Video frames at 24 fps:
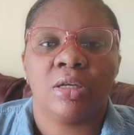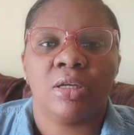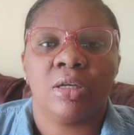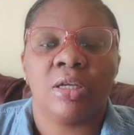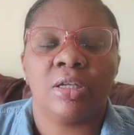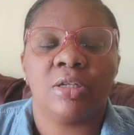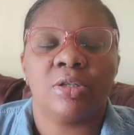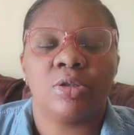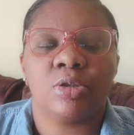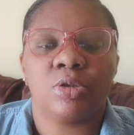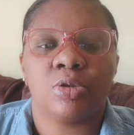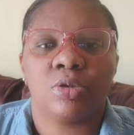
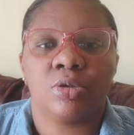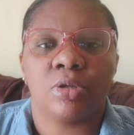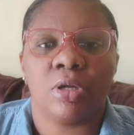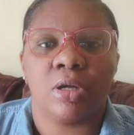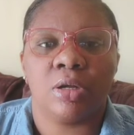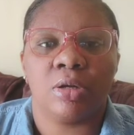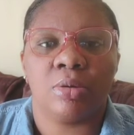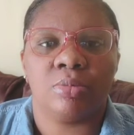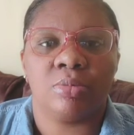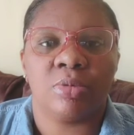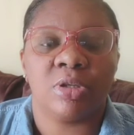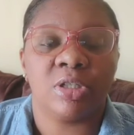
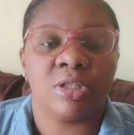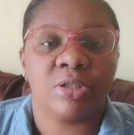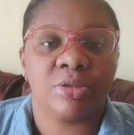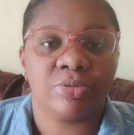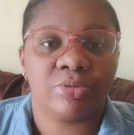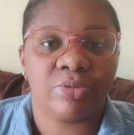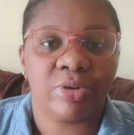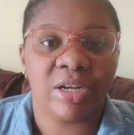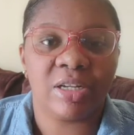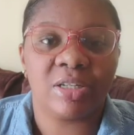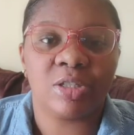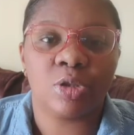his
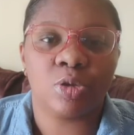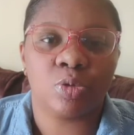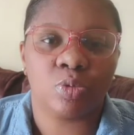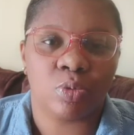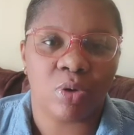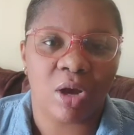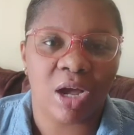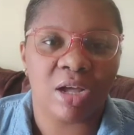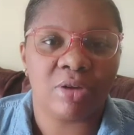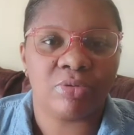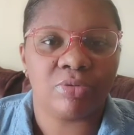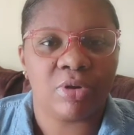friend's
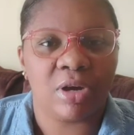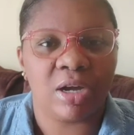wife,